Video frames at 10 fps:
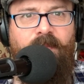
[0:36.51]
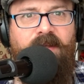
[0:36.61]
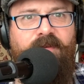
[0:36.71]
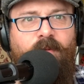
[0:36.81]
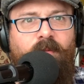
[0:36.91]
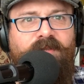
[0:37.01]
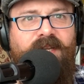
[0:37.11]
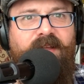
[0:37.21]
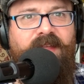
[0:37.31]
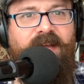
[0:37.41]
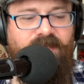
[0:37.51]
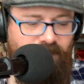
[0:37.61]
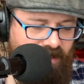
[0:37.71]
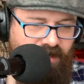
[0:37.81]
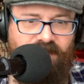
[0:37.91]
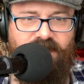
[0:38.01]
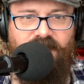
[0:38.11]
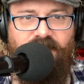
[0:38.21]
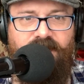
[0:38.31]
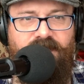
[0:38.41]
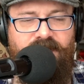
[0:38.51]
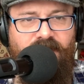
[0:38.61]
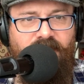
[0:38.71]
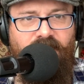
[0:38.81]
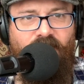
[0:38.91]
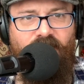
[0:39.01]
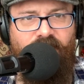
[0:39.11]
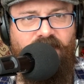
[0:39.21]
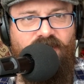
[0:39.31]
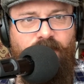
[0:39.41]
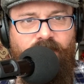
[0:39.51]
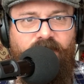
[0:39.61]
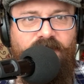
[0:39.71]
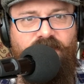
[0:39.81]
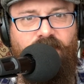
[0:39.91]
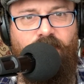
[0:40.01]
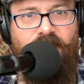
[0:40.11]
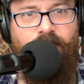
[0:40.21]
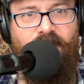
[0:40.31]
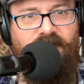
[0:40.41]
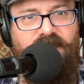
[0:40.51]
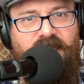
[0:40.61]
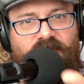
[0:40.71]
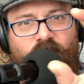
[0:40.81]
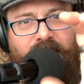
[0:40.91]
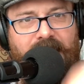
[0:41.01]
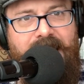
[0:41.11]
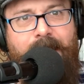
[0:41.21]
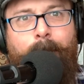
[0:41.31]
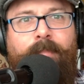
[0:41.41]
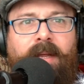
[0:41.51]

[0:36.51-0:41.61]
If it wobbles like that, it's because it's on a very cheap version of a GorillaPod attached to a lamp